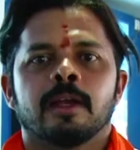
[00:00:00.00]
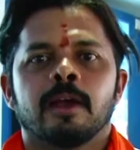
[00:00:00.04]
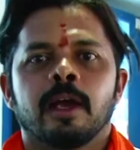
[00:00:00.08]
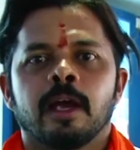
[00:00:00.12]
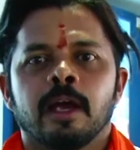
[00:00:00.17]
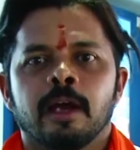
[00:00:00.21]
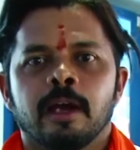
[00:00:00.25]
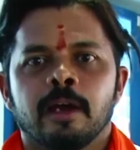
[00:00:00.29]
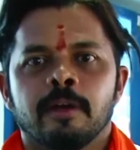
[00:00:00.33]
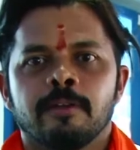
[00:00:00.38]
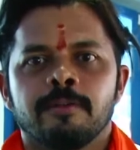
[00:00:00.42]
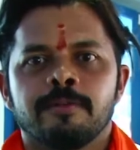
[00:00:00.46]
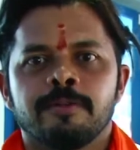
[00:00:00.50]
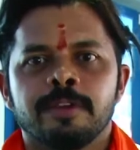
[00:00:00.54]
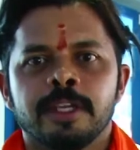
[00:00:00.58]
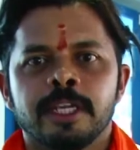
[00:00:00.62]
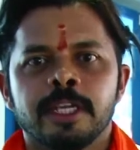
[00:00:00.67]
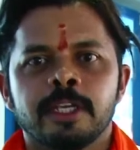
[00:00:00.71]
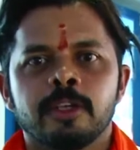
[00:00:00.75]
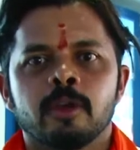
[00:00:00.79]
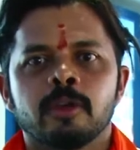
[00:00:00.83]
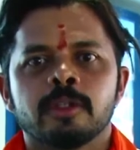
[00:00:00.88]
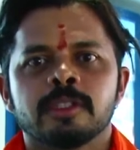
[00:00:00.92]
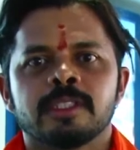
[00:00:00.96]
Uh, we
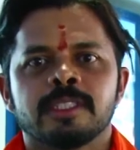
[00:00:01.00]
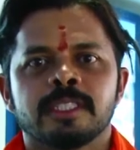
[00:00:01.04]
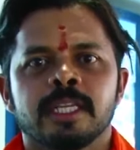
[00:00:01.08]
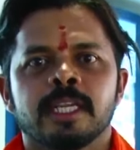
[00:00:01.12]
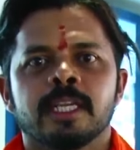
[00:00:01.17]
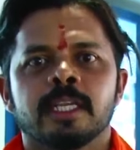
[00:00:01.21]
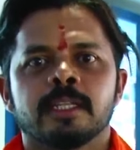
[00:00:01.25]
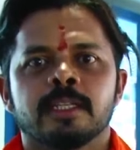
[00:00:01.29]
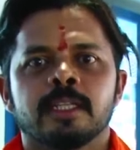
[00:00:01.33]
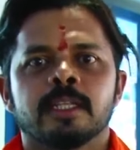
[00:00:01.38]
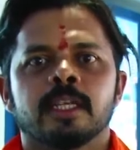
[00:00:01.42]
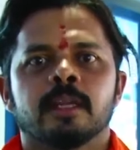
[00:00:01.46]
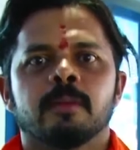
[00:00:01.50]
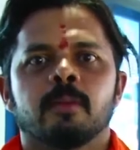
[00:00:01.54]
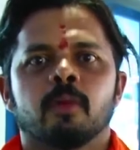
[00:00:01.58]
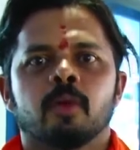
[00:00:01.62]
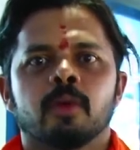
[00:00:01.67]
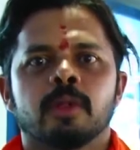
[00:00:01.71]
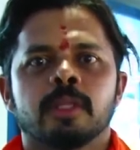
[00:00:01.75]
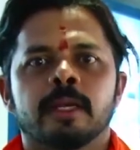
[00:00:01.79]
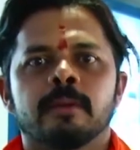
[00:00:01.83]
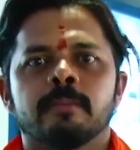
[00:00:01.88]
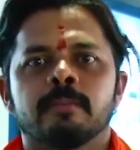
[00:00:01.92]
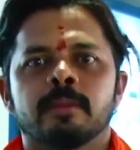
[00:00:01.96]
don't say anything
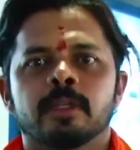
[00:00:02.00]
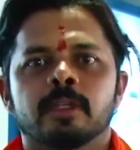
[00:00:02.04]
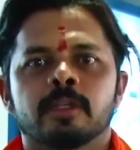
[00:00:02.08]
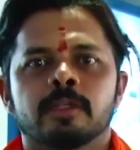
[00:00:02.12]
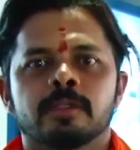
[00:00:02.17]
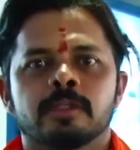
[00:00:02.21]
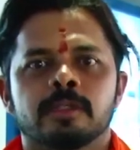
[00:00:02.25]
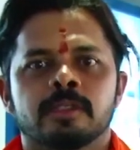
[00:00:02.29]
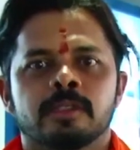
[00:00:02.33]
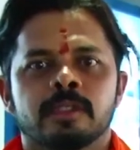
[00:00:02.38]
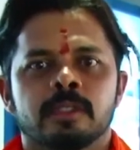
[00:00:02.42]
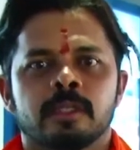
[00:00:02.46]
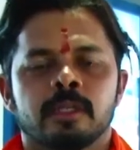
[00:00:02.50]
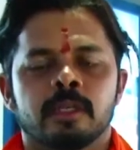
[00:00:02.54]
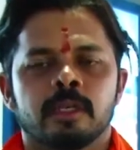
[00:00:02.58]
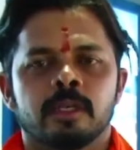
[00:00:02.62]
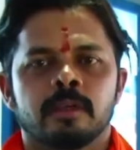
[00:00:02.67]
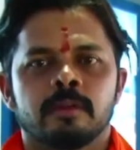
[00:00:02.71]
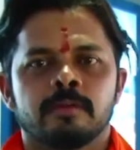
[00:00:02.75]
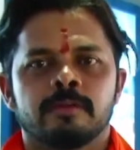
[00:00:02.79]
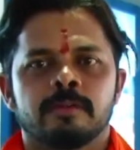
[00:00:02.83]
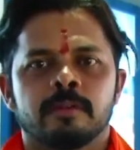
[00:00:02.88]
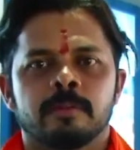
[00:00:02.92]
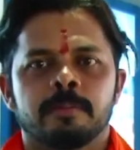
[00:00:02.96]
about them because
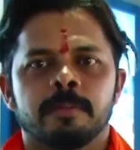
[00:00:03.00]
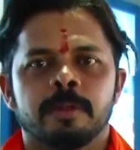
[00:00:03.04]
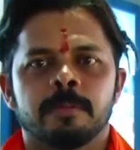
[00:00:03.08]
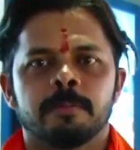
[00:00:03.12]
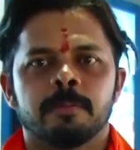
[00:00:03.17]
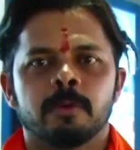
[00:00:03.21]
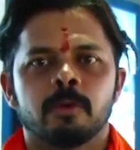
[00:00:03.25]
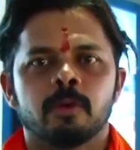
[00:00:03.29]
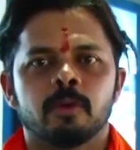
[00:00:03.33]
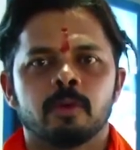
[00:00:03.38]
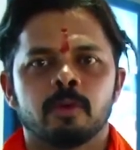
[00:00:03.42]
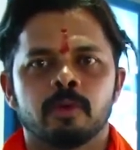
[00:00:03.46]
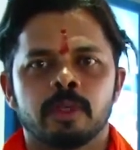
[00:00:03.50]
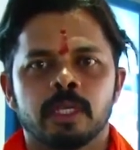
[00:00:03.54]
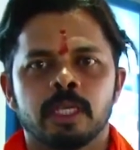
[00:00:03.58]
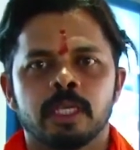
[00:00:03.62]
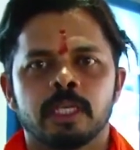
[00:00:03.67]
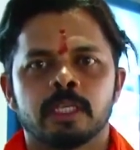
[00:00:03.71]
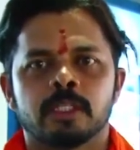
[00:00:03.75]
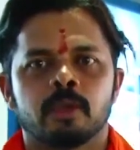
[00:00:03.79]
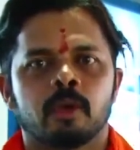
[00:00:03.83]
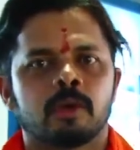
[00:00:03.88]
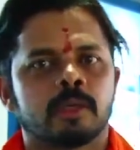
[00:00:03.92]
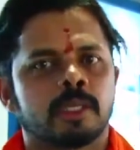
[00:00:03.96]
uh, people who
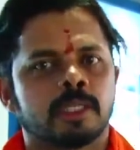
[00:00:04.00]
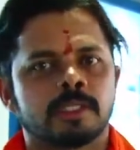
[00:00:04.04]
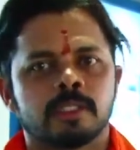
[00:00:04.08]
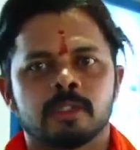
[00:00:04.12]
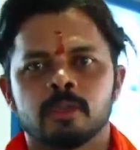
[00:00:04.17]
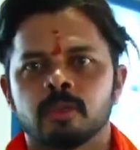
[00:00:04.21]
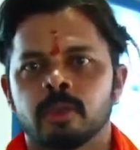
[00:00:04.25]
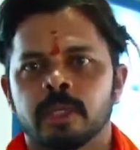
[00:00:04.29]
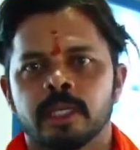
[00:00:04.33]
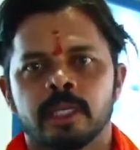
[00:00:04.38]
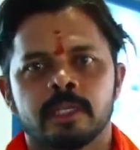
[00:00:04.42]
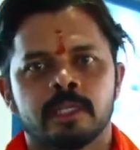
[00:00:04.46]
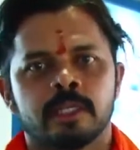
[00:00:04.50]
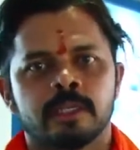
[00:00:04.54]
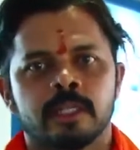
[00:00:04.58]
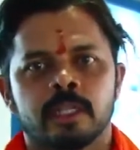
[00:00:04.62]
really talk doesn't do anything.